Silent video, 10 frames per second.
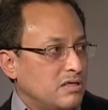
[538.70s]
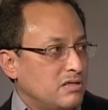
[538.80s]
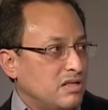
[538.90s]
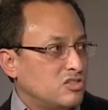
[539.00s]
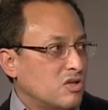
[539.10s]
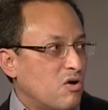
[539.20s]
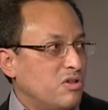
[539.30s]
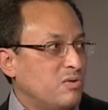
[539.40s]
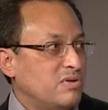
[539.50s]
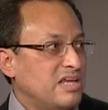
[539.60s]
And it's
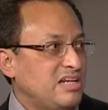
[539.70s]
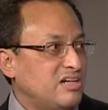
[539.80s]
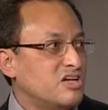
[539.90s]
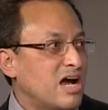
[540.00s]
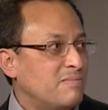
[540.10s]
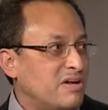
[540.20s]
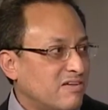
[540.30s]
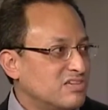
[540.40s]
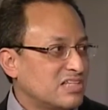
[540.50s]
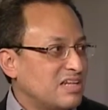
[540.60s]
only when they need a job that
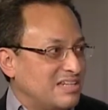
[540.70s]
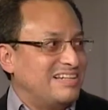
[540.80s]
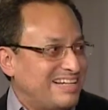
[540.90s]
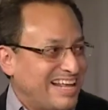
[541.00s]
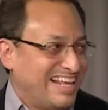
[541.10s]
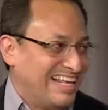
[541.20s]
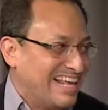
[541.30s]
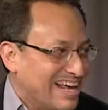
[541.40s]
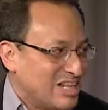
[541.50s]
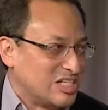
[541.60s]
all of a sudden
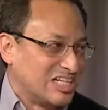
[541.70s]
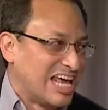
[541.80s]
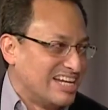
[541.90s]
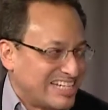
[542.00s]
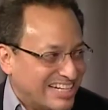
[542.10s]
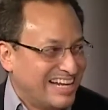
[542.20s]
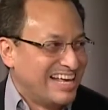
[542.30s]
there's attention